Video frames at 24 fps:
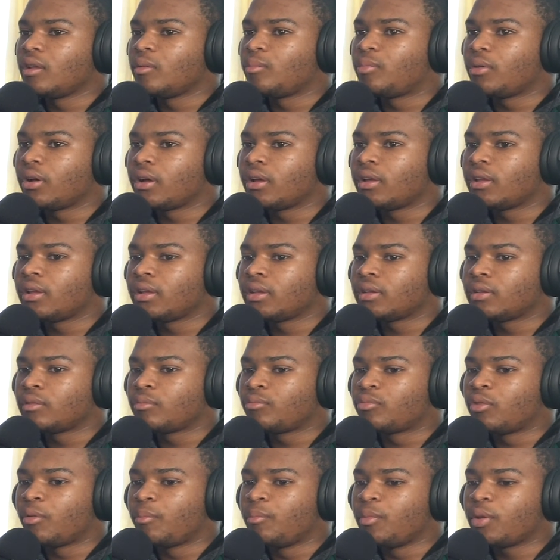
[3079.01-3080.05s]
but
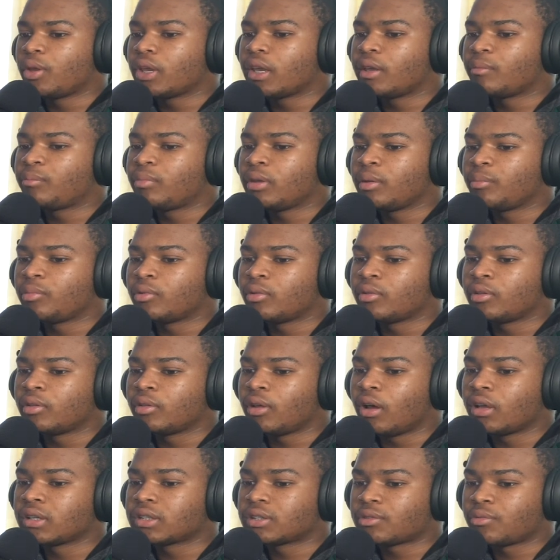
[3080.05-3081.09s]
the million people,
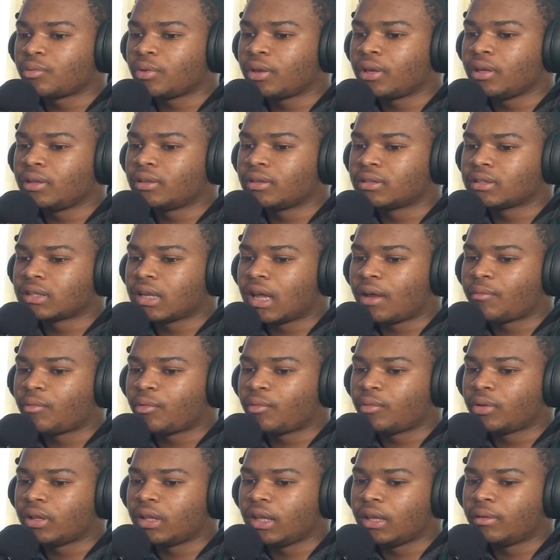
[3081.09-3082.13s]
us three, doesn't have
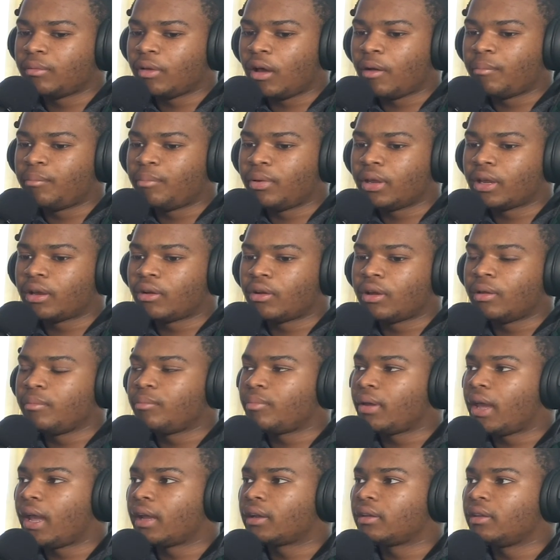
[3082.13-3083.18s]
a bigger
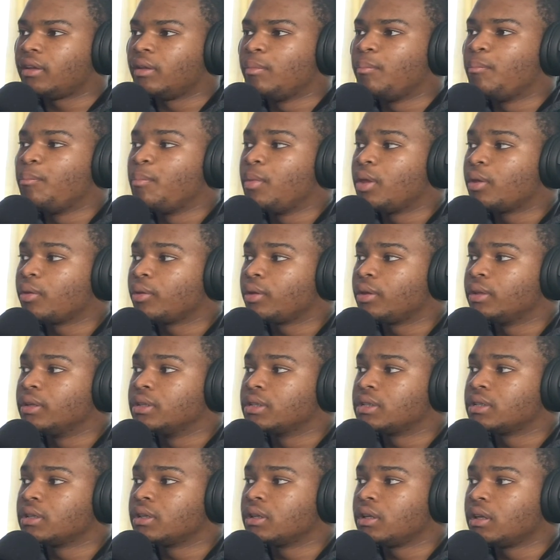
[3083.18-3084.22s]
impact than
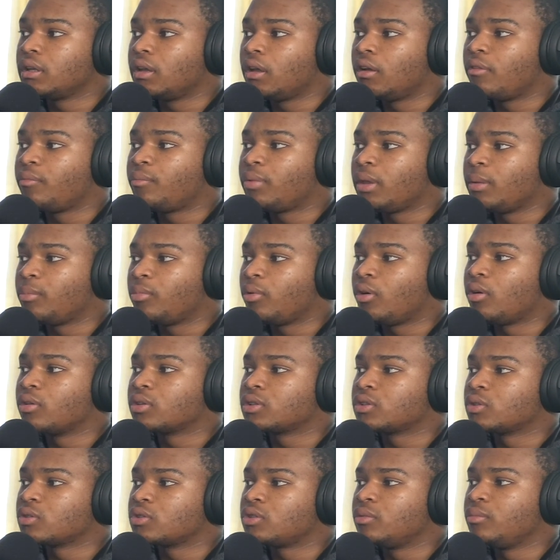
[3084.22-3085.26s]
millions of people on
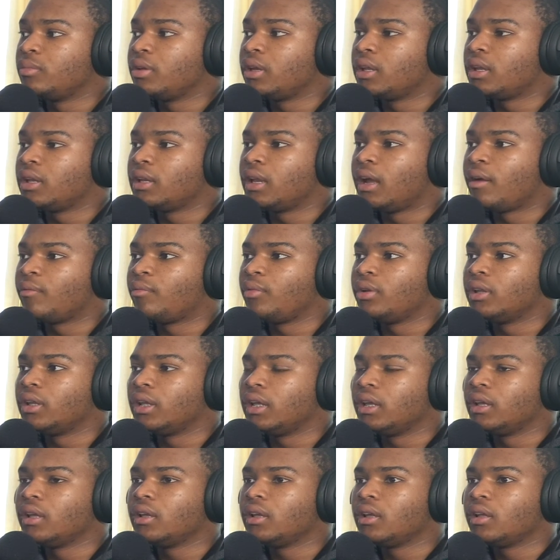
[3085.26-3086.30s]
social media that
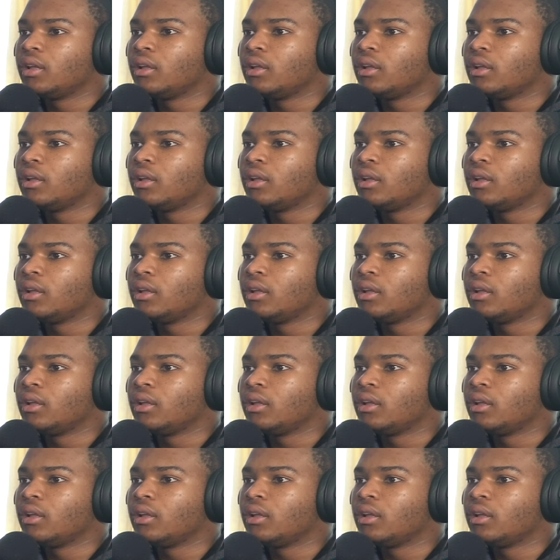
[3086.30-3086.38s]
really